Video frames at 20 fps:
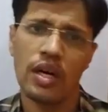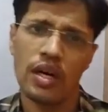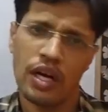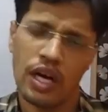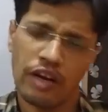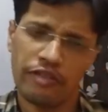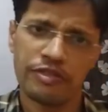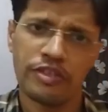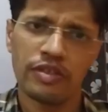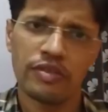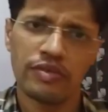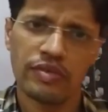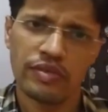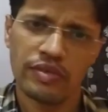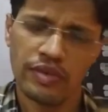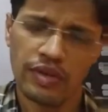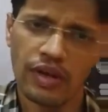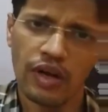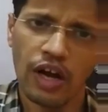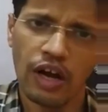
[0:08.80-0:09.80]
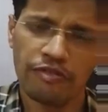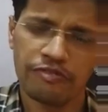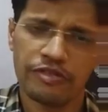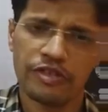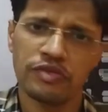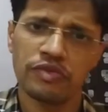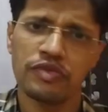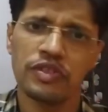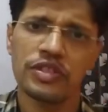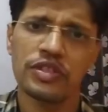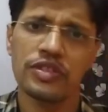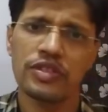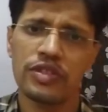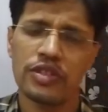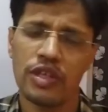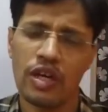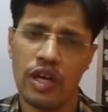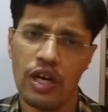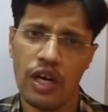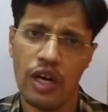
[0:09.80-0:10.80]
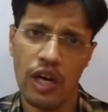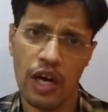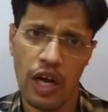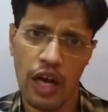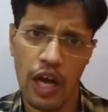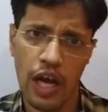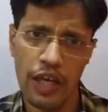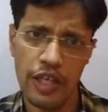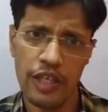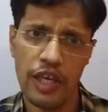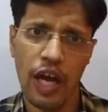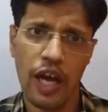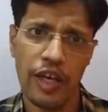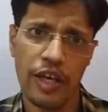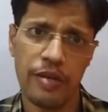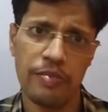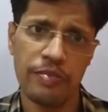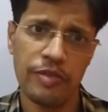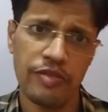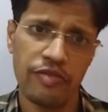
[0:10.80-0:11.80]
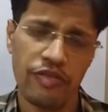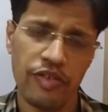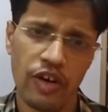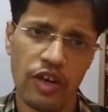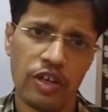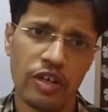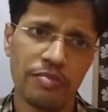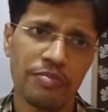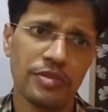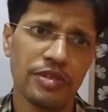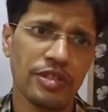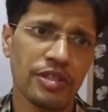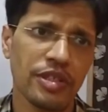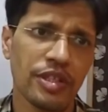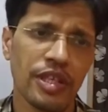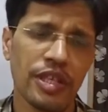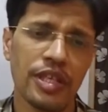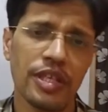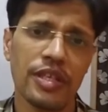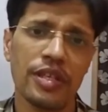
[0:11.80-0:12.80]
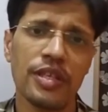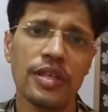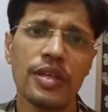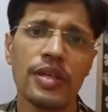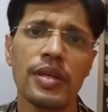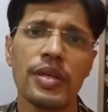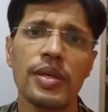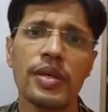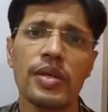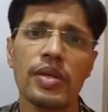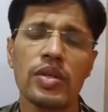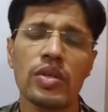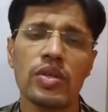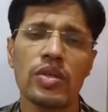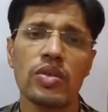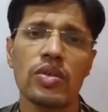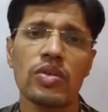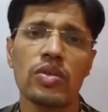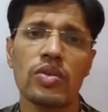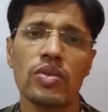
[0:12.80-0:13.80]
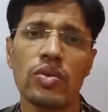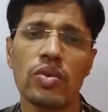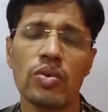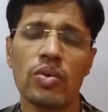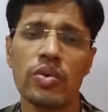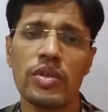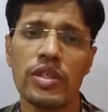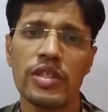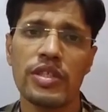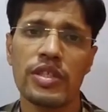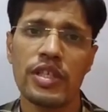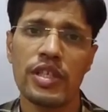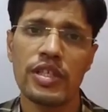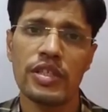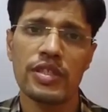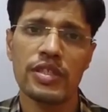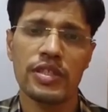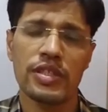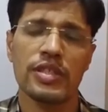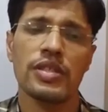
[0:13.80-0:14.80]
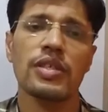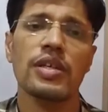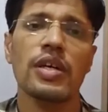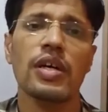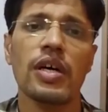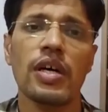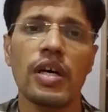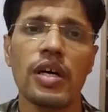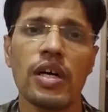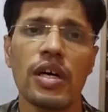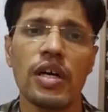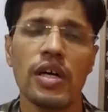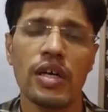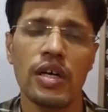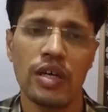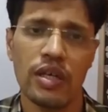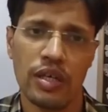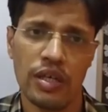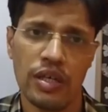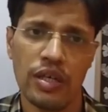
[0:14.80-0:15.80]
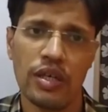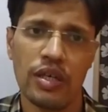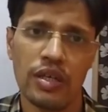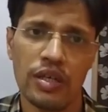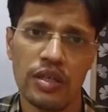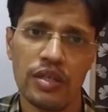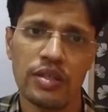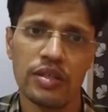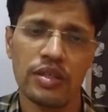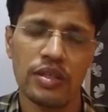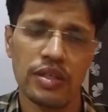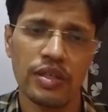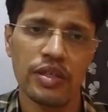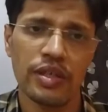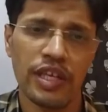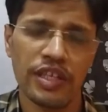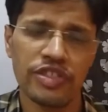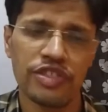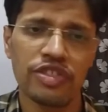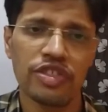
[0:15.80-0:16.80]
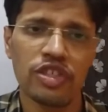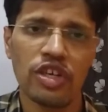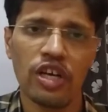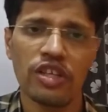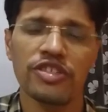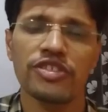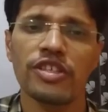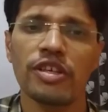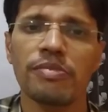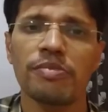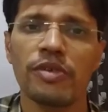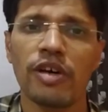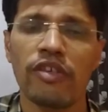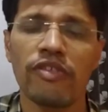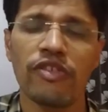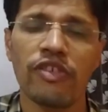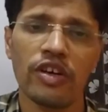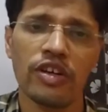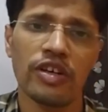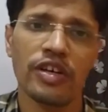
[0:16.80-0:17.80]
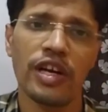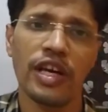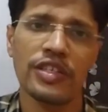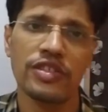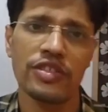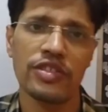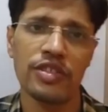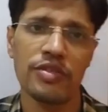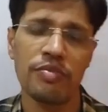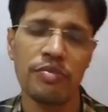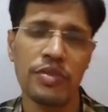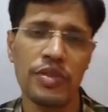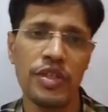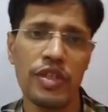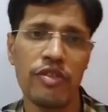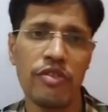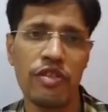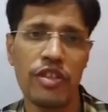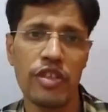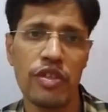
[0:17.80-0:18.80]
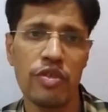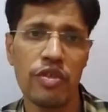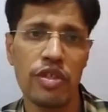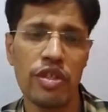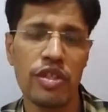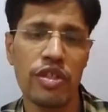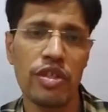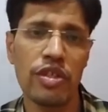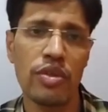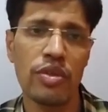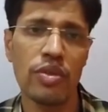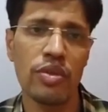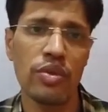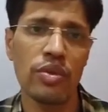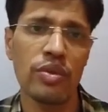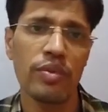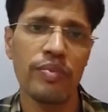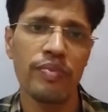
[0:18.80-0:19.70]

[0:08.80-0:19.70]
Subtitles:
after which I am in front of the screen to discuss the next concept of organization behavior unit 2.